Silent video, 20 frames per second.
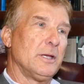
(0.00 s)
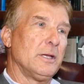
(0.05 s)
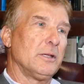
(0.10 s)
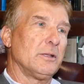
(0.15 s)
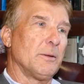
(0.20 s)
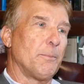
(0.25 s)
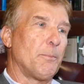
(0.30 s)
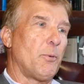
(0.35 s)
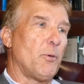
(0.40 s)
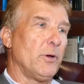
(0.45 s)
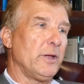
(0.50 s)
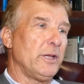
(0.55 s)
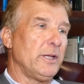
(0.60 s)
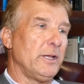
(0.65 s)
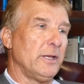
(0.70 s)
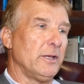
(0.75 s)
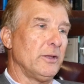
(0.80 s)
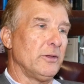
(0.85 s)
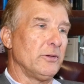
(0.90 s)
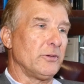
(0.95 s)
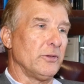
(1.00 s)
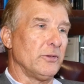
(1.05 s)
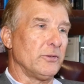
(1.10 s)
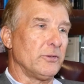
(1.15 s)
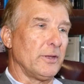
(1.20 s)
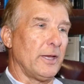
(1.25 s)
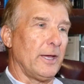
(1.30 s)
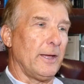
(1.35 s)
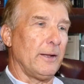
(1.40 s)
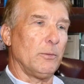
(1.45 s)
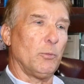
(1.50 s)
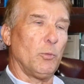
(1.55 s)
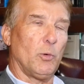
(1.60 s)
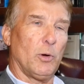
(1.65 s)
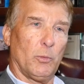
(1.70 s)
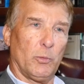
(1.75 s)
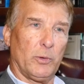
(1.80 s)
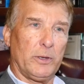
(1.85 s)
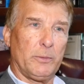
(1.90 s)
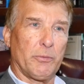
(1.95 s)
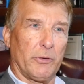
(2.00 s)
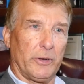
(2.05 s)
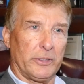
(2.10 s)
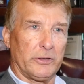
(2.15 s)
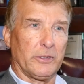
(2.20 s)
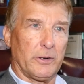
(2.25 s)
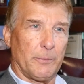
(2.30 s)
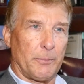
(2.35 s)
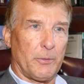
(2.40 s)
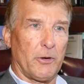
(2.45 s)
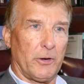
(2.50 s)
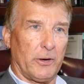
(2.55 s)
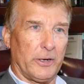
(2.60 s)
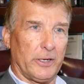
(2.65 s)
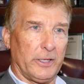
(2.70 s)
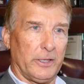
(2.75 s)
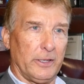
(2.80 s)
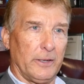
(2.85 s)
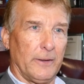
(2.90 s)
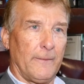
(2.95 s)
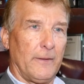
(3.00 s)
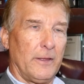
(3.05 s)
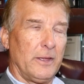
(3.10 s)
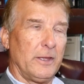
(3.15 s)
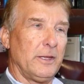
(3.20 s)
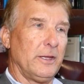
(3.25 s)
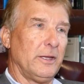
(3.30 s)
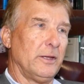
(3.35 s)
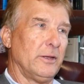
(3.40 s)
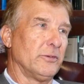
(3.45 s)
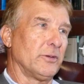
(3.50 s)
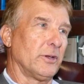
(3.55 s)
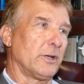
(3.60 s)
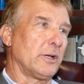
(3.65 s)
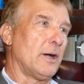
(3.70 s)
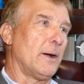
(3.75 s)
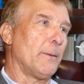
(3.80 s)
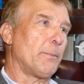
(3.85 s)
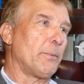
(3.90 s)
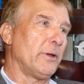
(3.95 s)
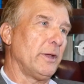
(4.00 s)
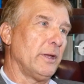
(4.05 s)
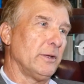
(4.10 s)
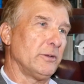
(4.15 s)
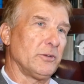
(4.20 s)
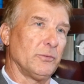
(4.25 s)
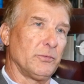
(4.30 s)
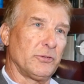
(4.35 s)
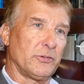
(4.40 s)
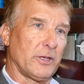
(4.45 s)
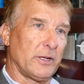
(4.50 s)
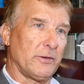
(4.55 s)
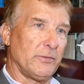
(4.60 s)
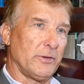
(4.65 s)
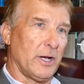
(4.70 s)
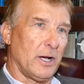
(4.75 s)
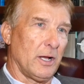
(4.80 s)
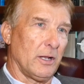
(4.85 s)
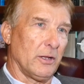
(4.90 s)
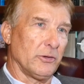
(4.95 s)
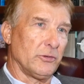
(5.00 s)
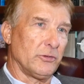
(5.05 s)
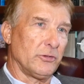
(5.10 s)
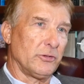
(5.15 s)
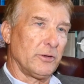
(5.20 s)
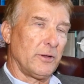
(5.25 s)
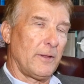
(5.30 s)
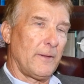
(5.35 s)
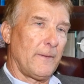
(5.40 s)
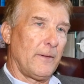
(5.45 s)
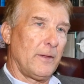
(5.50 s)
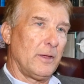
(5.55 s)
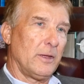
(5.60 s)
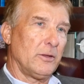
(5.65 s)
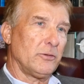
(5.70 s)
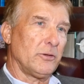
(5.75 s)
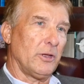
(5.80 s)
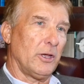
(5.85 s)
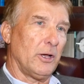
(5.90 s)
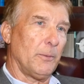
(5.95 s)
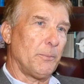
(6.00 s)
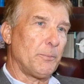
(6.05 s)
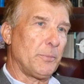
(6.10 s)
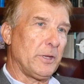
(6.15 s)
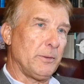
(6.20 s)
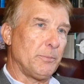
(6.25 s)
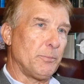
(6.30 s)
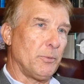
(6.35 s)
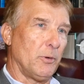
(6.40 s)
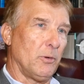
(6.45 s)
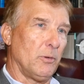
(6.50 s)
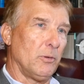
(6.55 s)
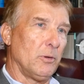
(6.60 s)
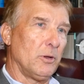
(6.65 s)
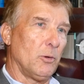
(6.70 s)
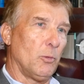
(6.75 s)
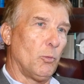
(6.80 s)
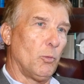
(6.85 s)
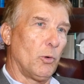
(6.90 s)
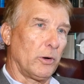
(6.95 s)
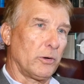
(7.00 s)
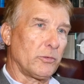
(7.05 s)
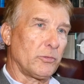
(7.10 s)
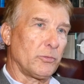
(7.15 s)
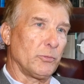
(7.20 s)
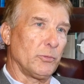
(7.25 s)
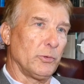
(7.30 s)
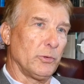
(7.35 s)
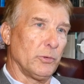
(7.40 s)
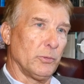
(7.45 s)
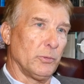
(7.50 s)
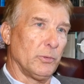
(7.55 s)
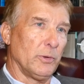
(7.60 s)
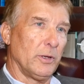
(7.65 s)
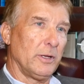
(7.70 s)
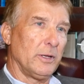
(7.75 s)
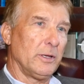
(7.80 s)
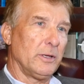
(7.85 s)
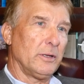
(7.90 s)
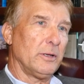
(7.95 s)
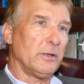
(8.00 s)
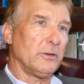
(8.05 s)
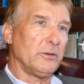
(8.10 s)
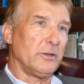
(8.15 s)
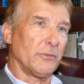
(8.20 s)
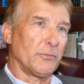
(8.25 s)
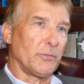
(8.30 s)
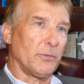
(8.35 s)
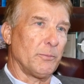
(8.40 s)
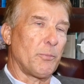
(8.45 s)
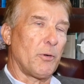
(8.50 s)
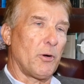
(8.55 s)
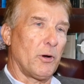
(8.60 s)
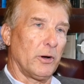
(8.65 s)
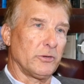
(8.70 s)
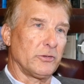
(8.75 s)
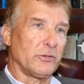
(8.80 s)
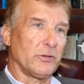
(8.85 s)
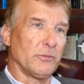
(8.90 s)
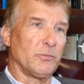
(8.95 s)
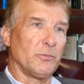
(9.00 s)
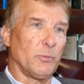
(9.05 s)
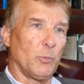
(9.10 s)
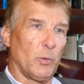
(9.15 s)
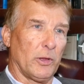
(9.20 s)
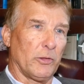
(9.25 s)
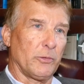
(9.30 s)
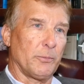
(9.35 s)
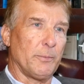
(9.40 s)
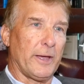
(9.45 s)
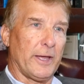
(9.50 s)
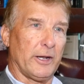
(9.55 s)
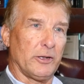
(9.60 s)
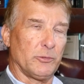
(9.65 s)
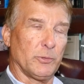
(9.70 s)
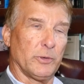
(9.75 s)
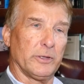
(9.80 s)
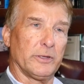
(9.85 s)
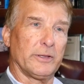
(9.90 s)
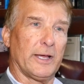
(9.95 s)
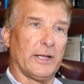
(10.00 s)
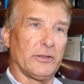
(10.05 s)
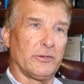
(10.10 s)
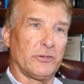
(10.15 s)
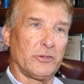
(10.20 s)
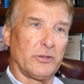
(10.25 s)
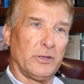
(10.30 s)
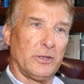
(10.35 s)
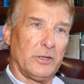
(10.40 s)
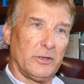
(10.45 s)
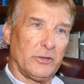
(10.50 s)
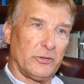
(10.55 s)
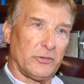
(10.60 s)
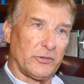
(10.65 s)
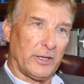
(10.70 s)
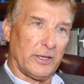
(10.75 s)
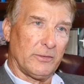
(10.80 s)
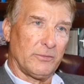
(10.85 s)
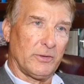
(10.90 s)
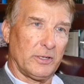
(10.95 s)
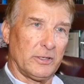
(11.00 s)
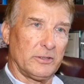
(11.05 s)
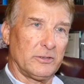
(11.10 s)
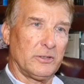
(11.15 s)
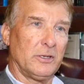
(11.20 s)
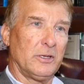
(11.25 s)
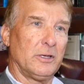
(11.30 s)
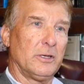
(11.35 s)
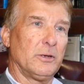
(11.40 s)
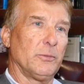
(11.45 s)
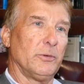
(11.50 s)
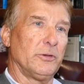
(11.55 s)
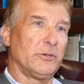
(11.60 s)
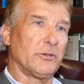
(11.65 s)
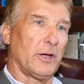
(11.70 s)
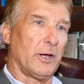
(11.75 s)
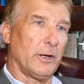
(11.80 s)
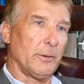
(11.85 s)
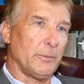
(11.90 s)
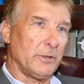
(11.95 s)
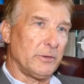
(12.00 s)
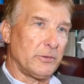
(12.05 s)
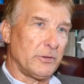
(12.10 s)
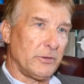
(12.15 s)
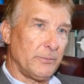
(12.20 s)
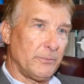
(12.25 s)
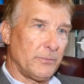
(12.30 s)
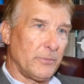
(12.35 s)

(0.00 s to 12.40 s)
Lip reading: the point is that what we bring to the party is a comprehensive set of knowledge to help people work through different parts of wealth management. That's savings, retirement,